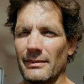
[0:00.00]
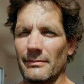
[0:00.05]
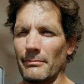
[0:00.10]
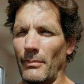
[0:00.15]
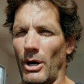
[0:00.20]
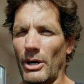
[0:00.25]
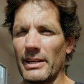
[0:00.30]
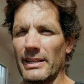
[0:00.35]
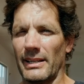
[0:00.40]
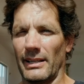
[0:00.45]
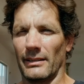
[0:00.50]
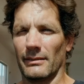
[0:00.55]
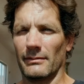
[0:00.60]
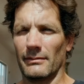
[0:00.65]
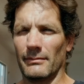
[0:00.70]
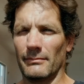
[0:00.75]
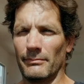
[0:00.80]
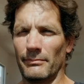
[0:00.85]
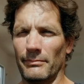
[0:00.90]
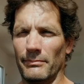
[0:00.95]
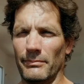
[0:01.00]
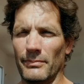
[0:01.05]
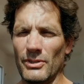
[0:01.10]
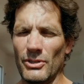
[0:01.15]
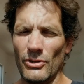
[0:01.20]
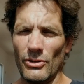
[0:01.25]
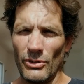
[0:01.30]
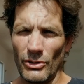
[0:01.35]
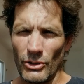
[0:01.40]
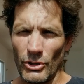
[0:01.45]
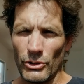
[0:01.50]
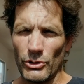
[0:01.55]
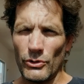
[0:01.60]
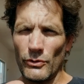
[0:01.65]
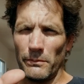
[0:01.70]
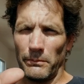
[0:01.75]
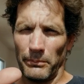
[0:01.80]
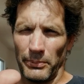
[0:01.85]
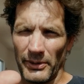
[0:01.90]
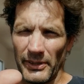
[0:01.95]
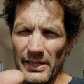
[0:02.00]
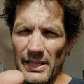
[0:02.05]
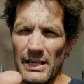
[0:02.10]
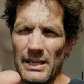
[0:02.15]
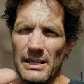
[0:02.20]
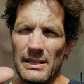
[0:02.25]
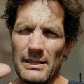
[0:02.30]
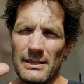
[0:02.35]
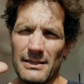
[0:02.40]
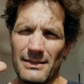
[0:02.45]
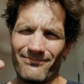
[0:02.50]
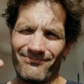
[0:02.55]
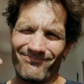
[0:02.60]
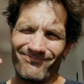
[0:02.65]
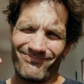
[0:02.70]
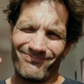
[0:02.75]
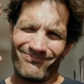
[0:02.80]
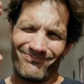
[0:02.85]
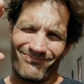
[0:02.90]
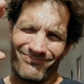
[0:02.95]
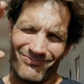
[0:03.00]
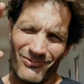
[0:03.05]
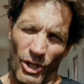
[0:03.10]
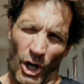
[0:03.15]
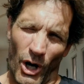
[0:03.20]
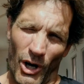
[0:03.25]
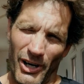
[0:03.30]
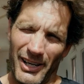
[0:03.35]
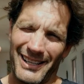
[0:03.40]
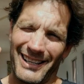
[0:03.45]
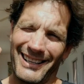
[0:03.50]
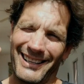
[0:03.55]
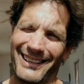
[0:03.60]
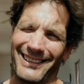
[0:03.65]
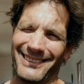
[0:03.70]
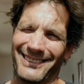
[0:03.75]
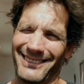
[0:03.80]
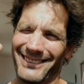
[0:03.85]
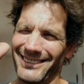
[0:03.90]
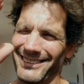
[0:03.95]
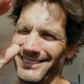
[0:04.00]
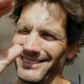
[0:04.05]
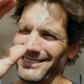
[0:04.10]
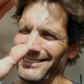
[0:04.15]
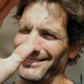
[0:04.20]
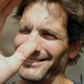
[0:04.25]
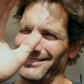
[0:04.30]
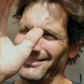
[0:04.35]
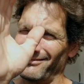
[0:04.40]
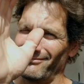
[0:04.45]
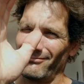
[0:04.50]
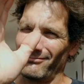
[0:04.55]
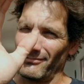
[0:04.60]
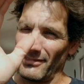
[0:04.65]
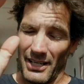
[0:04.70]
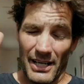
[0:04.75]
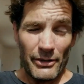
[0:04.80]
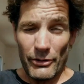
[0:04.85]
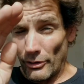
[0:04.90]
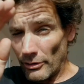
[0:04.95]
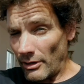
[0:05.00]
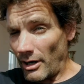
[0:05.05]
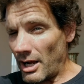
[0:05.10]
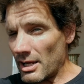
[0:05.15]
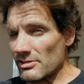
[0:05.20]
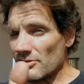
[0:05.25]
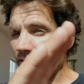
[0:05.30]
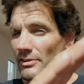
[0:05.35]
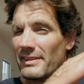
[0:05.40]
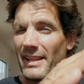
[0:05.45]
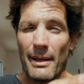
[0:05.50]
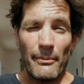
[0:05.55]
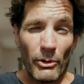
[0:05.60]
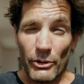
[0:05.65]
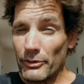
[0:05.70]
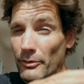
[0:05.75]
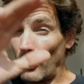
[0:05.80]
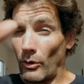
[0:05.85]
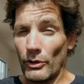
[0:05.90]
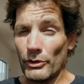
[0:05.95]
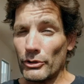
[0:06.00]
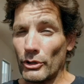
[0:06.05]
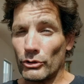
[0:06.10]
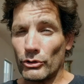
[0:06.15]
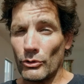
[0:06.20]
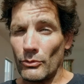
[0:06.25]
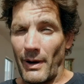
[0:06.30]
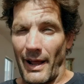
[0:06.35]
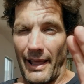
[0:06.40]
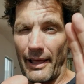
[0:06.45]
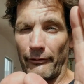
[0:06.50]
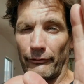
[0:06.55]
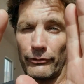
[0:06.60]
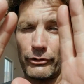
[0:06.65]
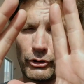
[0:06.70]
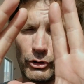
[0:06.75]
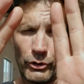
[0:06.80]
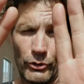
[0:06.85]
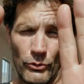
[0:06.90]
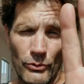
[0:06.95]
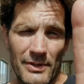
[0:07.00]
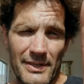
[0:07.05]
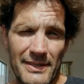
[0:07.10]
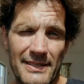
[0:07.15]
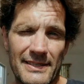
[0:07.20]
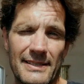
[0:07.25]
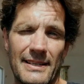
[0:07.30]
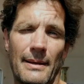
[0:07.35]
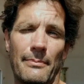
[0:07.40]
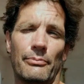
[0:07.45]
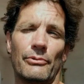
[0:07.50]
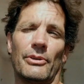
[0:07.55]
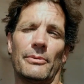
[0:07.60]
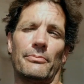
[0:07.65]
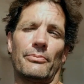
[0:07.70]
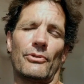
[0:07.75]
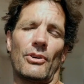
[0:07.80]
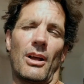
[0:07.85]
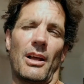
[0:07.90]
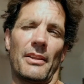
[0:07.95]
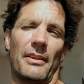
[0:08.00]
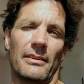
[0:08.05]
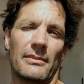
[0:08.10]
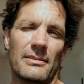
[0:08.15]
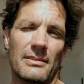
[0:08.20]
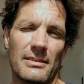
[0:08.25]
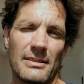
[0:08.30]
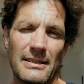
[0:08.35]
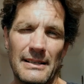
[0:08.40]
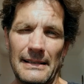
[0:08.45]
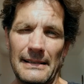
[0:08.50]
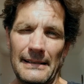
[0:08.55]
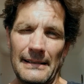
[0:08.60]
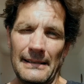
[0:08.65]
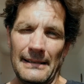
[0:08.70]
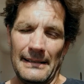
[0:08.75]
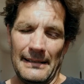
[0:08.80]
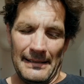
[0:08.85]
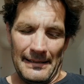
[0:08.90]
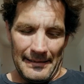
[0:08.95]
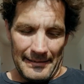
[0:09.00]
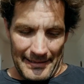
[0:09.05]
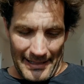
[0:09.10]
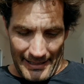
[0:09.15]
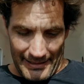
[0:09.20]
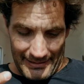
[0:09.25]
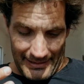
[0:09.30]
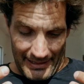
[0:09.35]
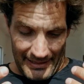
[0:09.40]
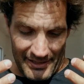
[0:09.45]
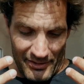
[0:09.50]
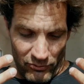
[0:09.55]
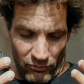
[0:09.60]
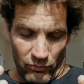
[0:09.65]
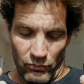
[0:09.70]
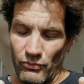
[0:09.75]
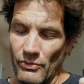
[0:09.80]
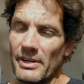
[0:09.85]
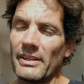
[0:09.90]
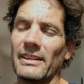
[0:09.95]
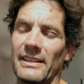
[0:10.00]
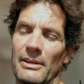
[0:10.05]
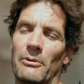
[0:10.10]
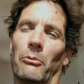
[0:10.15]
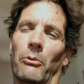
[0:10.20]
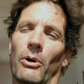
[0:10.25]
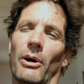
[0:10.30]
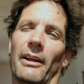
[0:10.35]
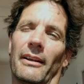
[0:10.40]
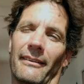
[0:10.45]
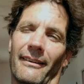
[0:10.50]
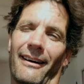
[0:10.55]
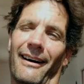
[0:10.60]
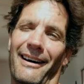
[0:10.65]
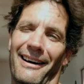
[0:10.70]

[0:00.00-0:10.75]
market. Could you please target either us or them, or the two have two separate products? That's really what